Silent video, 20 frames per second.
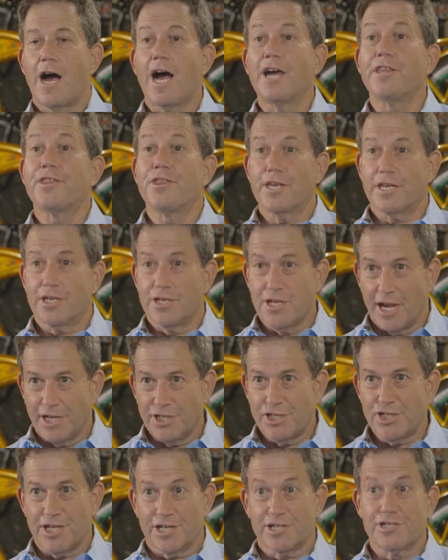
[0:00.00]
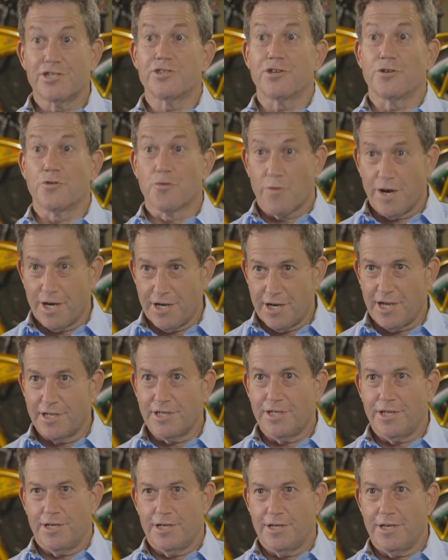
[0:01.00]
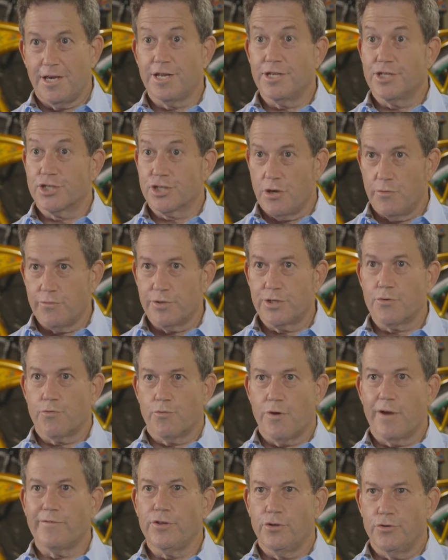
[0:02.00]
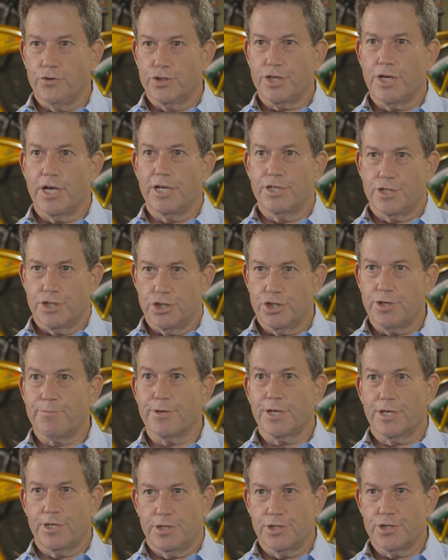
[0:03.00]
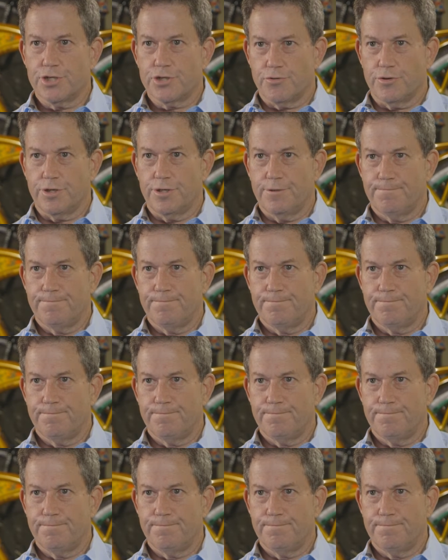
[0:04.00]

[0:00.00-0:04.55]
I think NYSHEX is a great idea, and it's going to revolutionize the shipping industry.